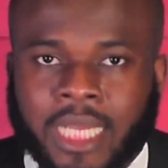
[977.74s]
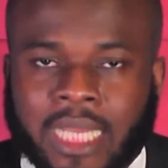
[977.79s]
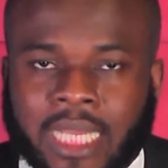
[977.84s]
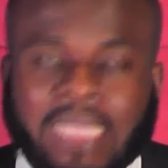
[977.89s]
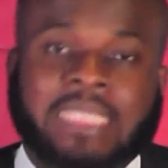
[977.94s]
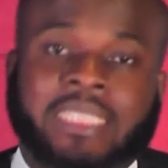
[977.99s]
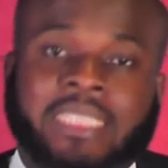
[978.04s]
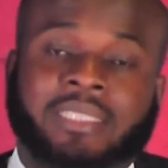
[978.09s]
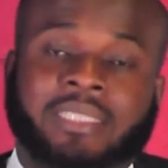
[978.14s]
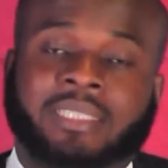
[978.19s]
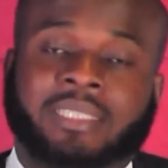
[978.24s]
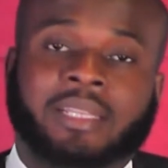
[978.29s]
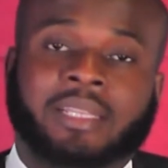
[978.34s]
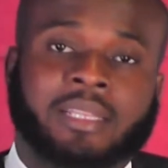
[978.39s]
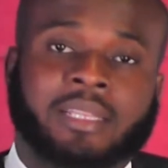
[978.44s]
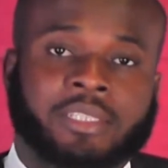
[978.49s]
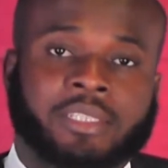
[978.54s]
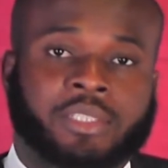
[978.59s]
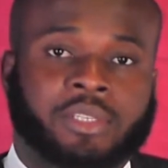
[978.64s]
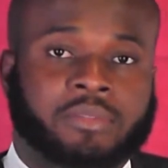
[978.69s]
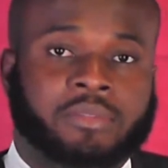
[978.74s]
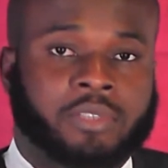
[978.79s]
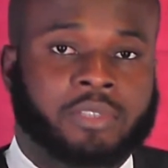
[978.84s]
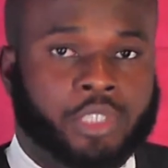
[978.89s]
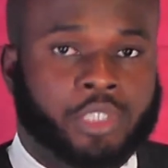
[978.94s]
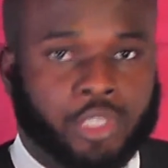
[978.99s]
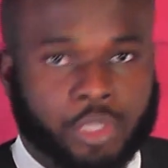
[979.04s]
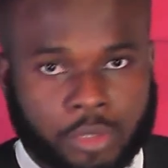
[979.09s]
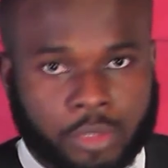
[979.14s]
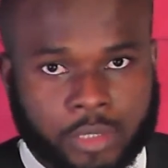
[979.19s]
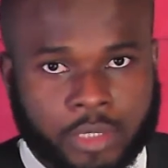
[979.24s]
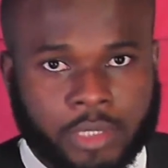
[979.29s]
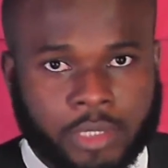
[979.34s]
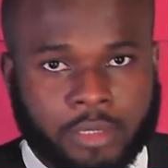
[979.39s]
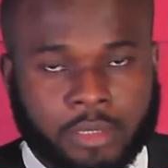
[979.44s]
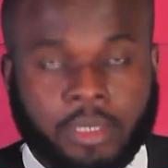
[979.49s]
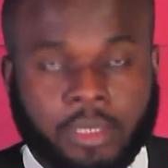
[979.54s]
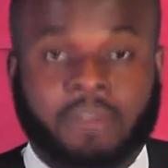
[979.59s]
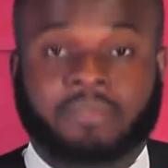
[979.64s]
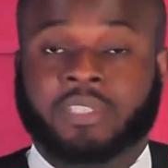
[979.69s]
in the dealings of the
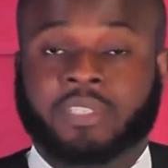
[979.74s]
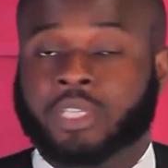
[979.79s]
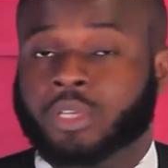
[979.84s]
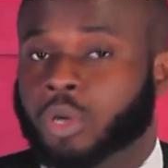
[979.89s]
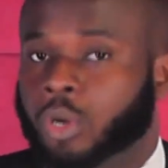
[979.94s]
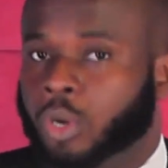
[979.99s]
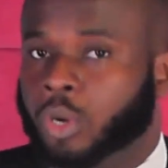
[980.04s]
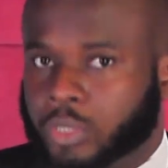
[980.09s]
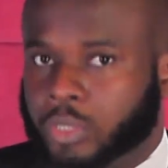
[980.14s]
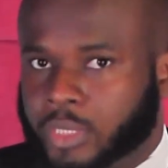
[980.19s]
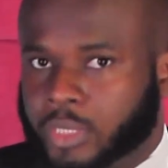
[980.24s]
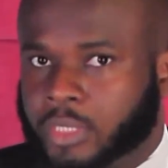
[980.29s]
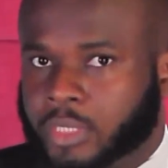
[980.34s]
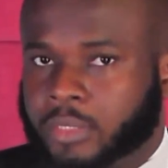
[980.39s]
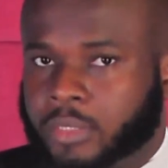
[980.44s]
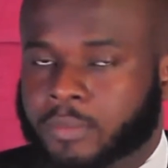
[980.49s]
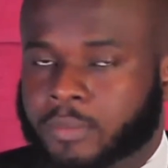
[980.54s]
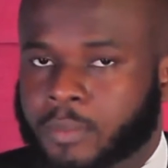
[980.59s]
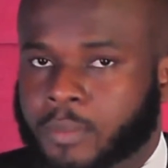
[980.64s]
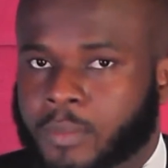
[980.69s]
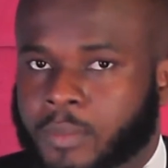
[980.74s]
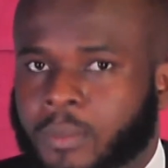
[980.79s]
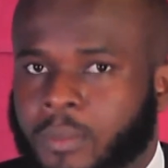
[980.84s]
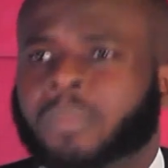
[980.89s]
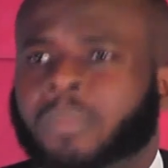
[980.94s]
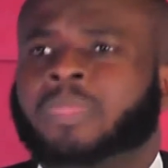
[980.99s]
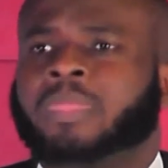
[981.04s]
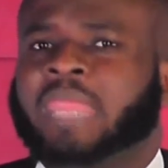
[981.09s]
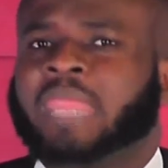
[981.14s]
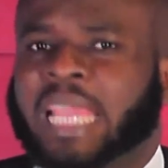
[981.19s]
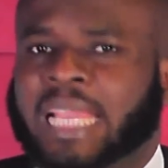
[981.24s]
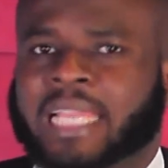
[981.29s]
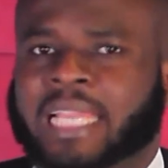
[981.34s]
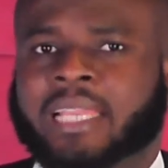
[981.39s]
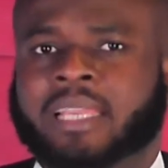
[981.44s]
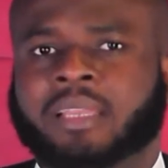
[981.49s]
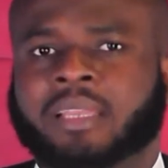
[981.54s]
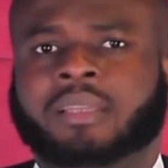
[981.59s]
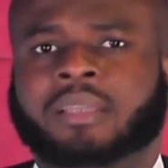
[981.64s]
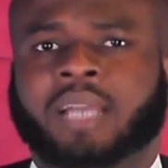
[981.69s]
judge, of the courts,
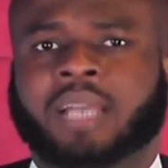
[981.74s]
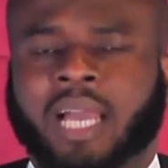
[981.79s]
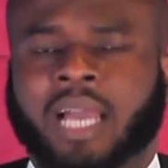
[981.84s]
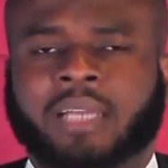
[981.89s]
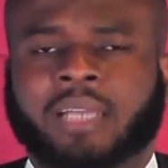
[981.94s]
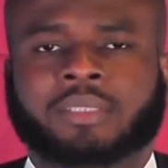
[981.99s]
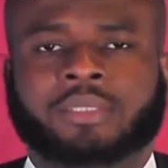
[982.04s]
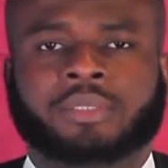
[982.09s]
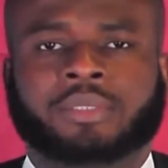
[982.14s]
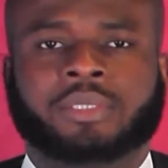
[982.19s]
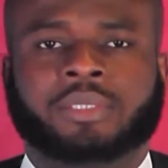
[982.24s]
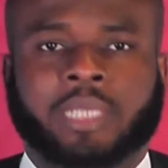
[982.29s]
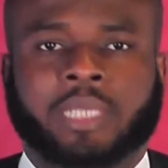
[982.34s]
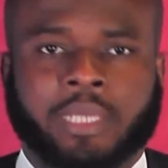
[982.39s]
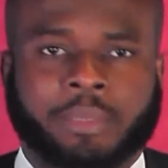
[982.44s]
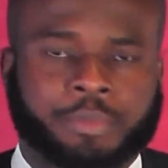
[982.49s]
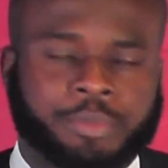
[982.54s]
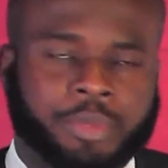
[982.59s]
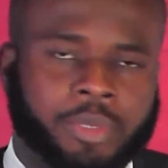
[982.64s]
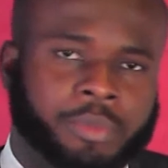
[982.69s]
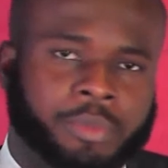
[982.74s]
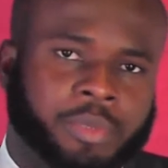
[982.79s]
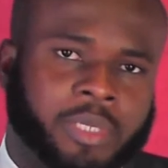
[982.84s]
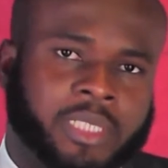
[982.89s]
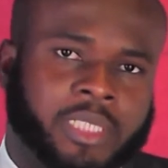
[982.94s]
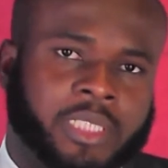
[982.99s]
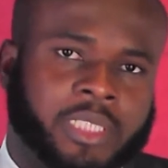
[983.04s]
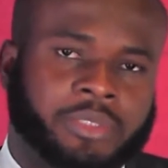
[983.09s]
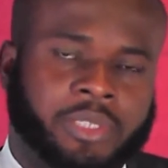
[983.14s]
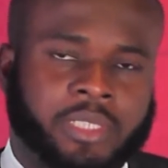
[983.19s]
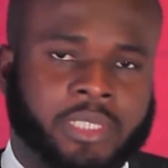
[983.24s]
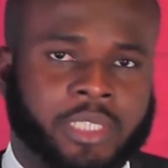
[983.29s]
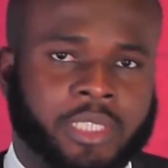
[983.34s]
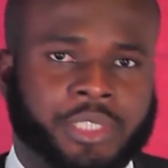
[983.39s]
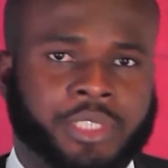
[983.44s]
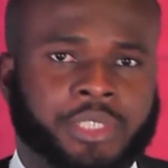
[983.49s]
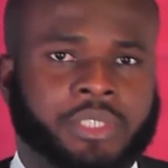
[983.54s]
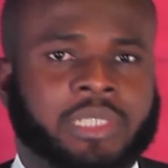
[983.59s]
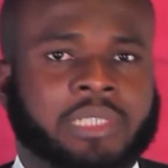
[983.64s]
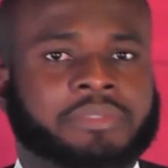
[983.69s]
he handled a property
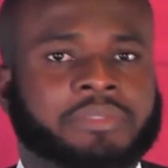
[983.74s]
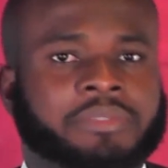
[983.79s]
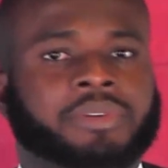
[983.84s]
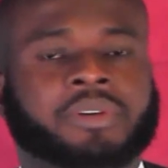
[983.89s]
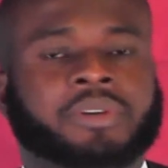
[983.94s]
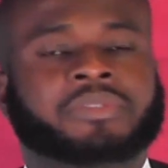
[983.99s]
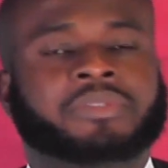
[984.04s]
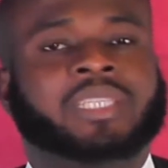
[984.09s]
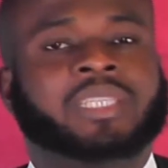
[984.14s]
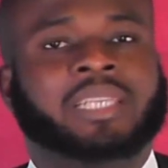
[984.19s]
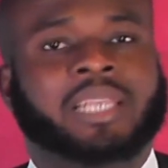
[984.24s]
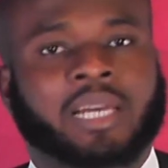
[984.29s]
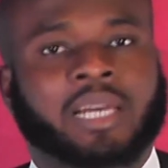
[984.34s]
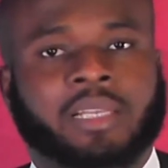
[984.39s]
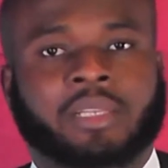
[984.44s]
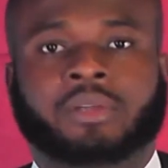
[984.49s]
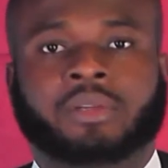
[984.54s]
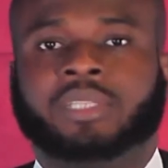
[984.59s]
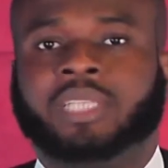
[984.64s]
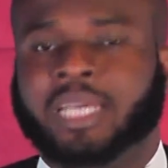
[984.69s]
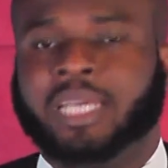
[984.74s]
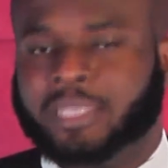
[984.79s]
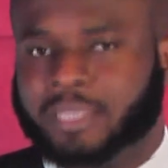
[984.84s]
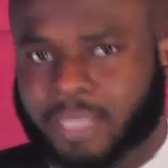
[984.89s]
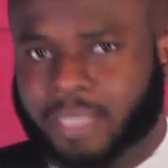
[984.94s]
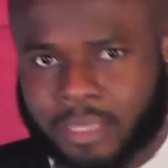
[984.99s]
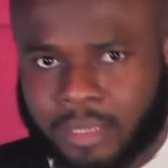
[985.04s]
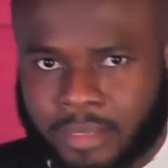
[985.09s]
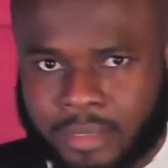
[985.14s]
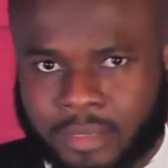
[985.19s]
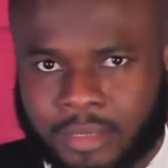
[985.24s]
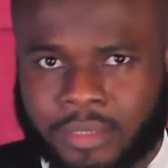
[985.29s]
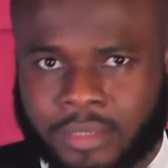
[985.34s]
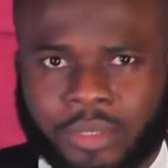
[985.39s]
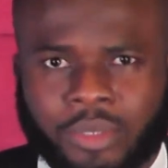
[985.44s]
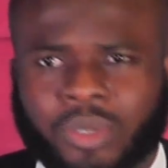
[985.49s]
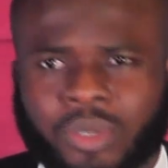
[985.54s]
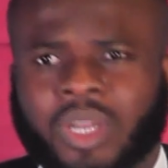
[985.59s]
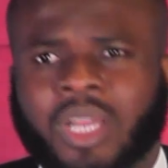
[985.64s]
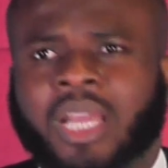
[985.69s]
transaction involving landlord and tenant.
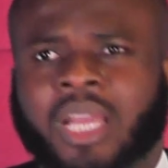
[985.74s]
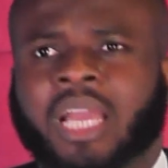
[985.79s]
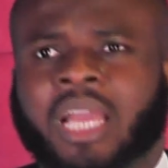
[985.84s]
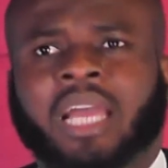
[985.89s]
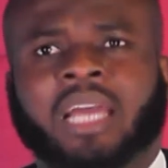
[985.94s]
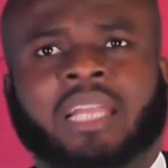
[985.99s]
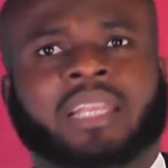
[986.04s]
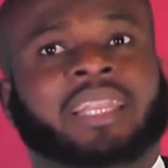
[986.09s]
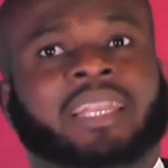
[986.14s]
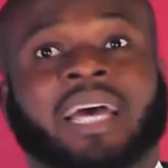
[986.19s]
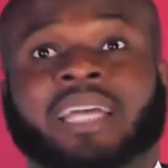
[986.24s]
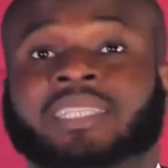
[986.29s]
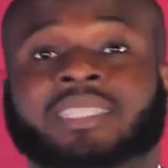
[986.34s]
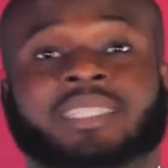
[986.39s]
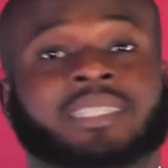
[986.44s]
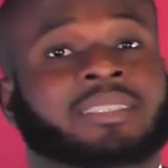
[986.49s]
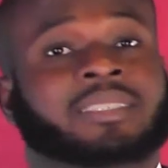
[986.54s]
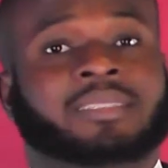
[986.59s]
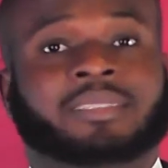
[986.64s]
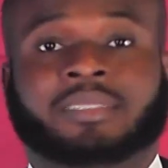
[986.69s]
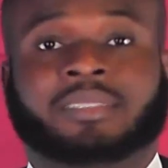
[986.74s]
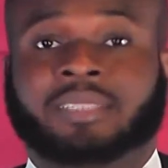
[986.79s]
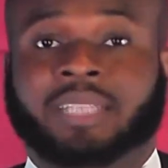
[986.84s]
So this